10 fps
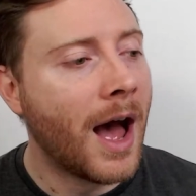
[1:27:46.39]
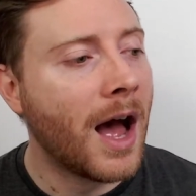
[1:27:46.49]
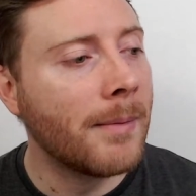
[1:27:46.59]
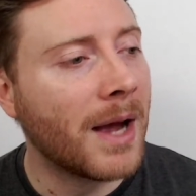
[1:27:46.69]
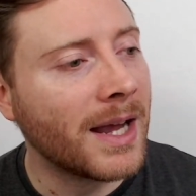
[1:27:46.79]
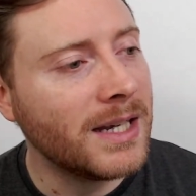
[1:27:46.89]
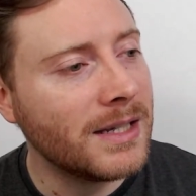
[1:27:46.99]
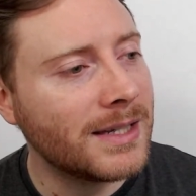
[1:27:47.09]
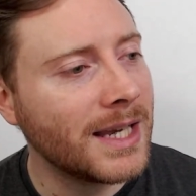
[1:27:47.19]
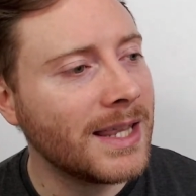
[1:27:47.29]

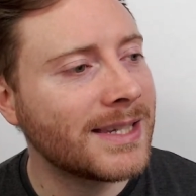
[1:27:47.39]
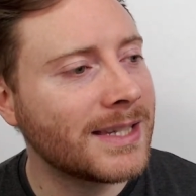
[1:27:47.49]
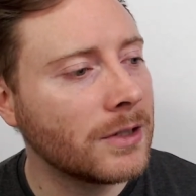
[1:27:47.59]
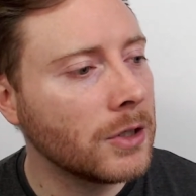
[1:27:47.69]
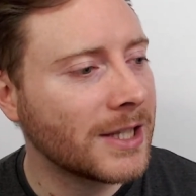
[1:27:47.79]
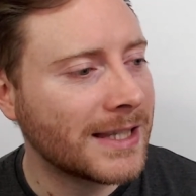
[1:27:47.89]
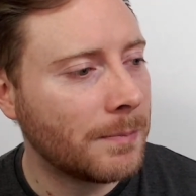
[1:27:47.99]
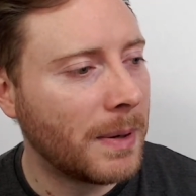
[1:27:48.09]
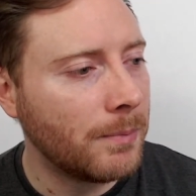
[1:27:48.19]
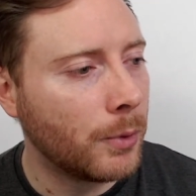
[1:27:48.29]
And see, there's still lots
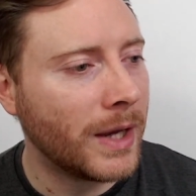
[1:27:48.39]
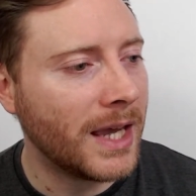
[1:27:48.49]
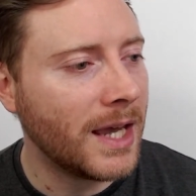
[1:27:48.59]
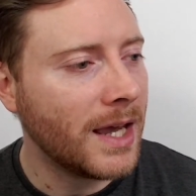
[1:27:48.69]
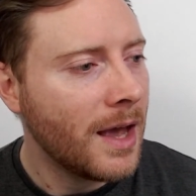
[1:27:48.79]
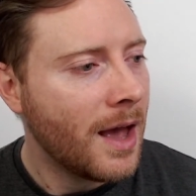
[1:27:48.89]
of people here.